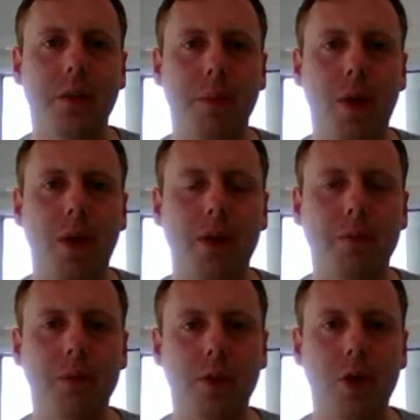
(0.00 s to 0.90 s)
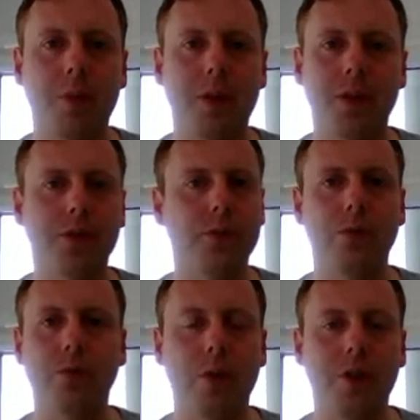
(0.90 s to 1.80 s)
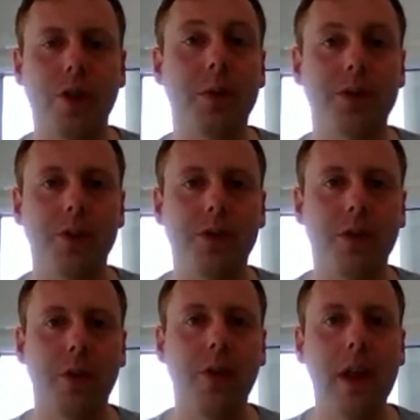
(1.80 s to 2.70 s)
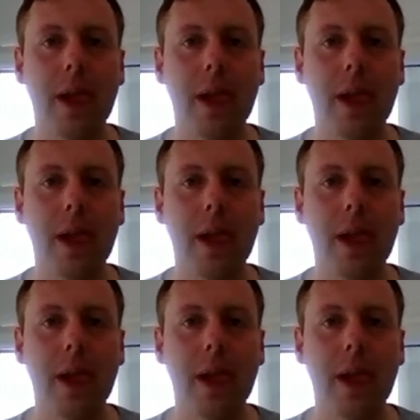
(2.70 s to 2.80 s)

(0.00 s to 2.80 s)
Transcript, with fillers: Pi, install Concrète Mixer itself.